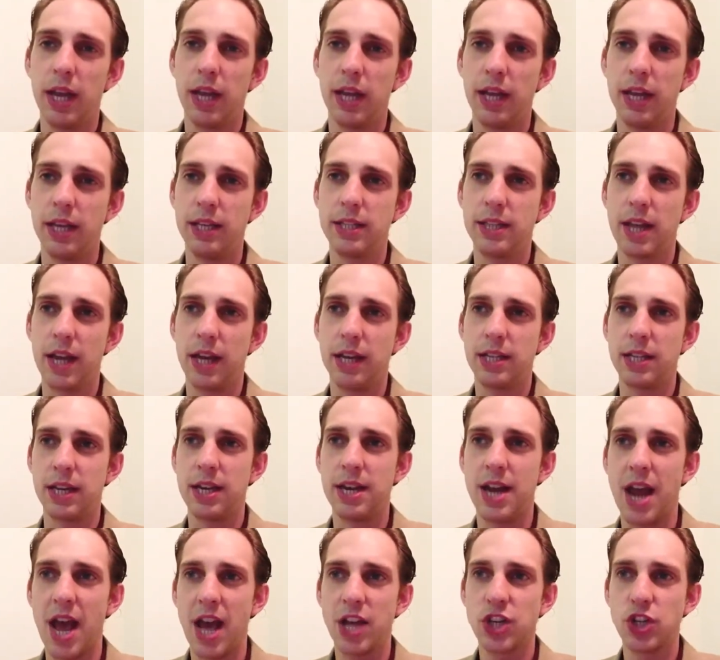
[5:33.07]
is that it's a
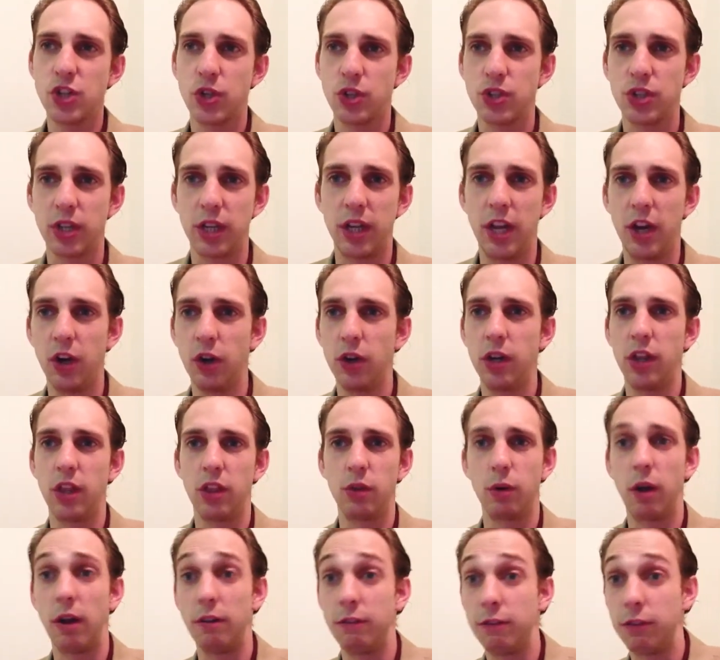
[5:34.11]
national security
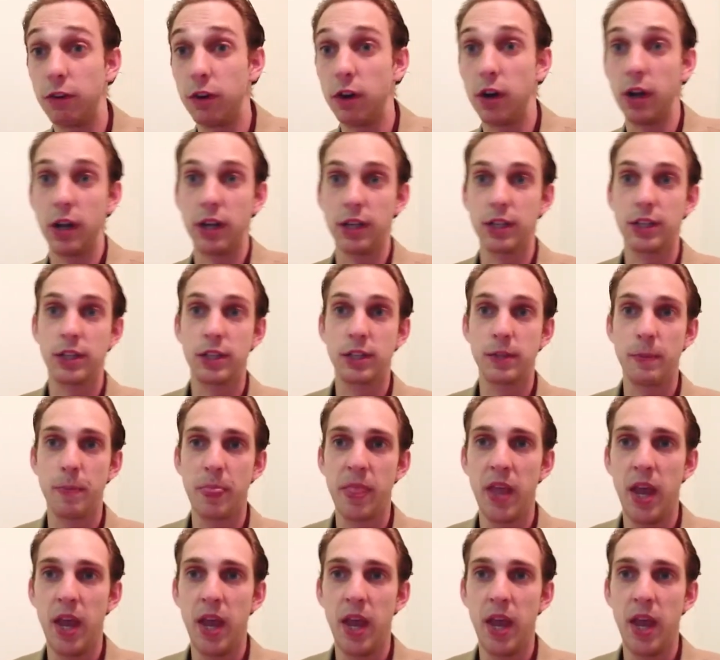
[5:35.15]
threat for us